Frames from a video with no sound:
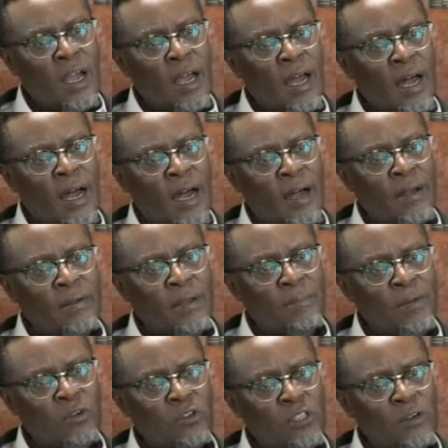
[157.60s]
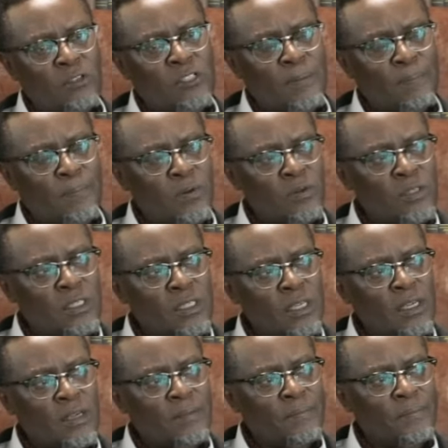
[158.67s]
Uh, and because I was
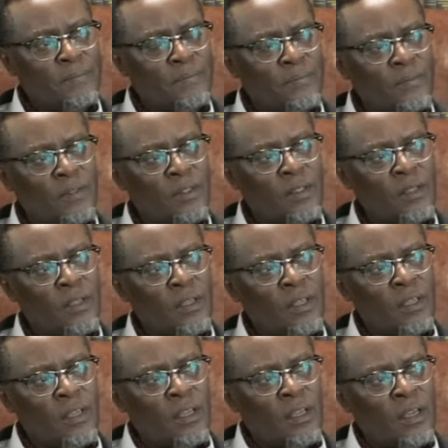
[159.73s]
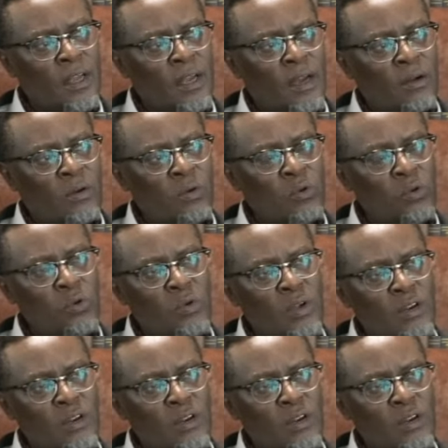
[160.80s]
supporting uh, Uhuru